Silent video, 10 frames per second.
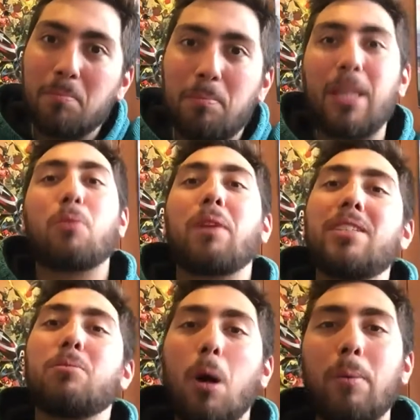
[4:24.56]
be the
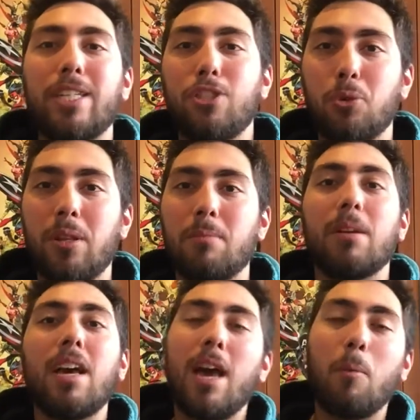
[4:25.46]
reason why we enjoy them
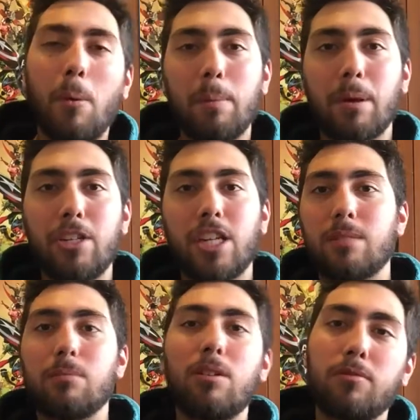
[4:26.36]
and why we appreciate
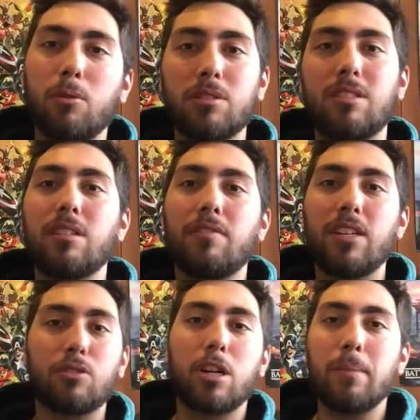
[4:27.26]
them. Don't force us in the
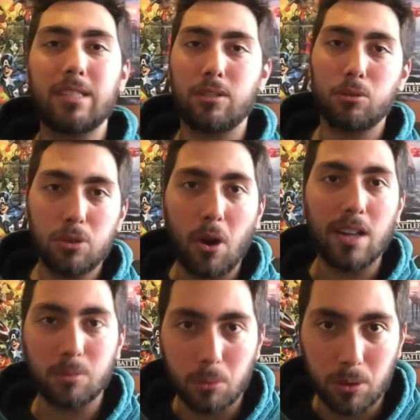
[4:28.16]
face trying to make the good
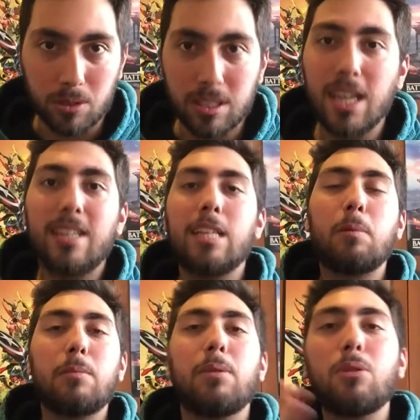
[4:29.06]
guys worse. They're
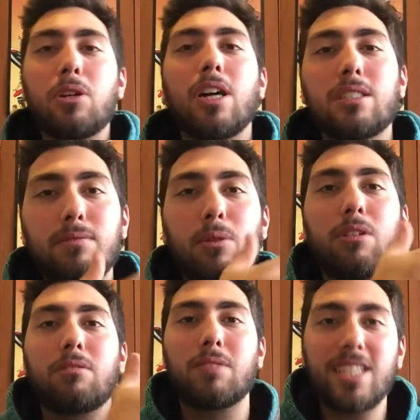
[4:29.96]
supposed to be good guys for
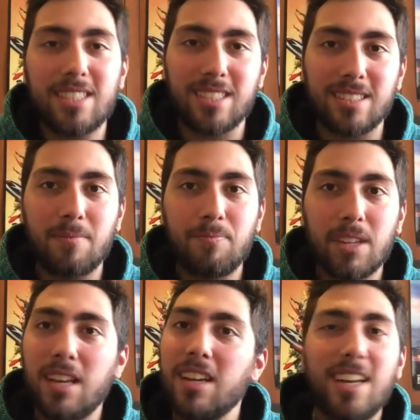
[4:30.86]
a reason.
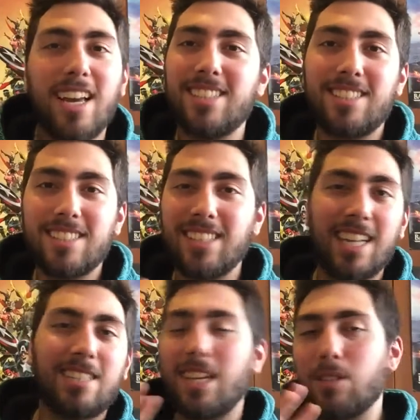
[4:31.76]

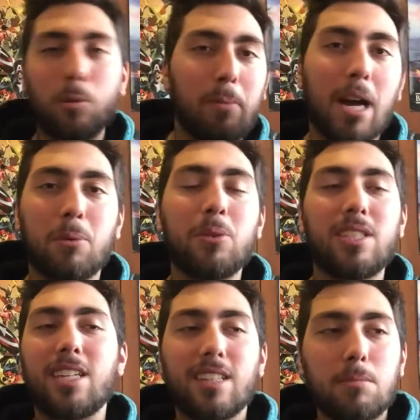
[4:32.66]
It's all backwards,
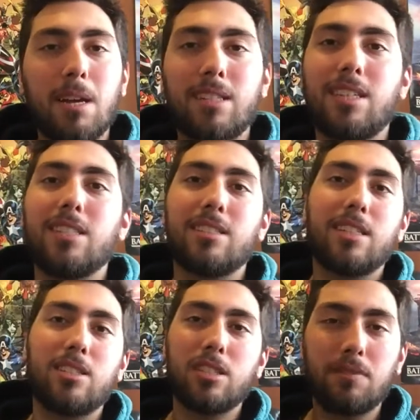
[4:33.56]
and it doesn't make sense, and
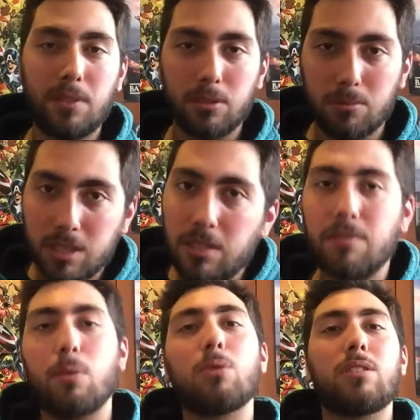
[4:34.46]
it just feels really
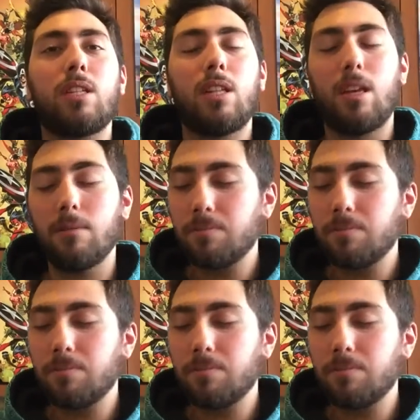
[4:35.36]
forced in there.